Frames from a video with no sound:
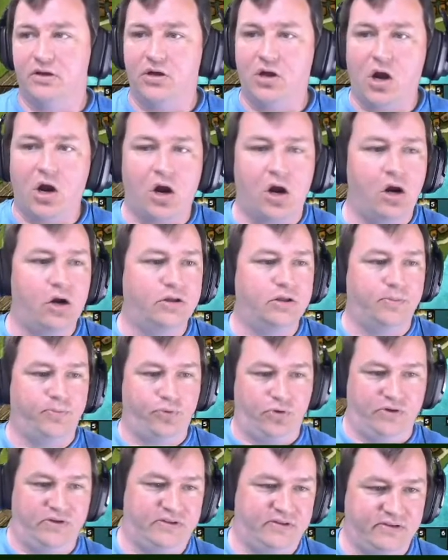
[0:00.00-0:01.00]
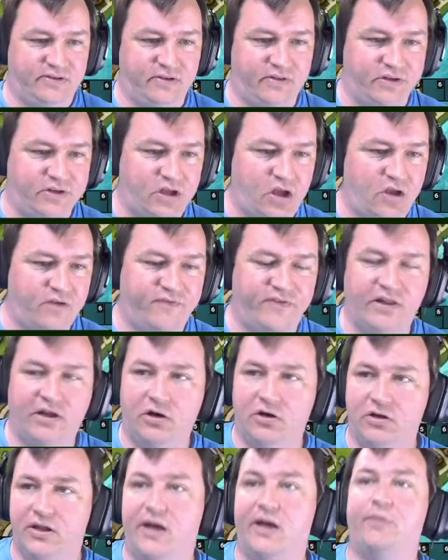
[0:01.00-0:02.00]
of the Guard, the Priestess of the
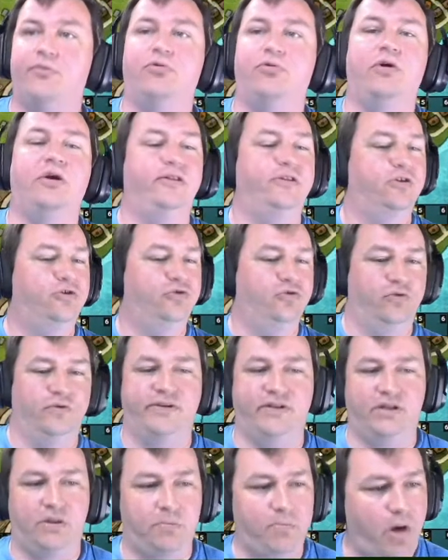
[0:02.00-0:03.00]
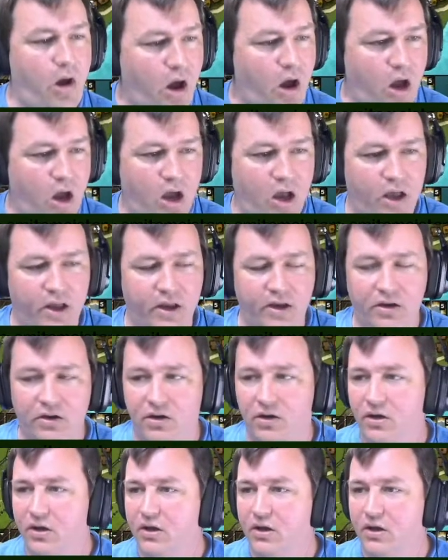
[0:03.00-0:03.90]
Dawnflower Library, the Druids of the Pawn,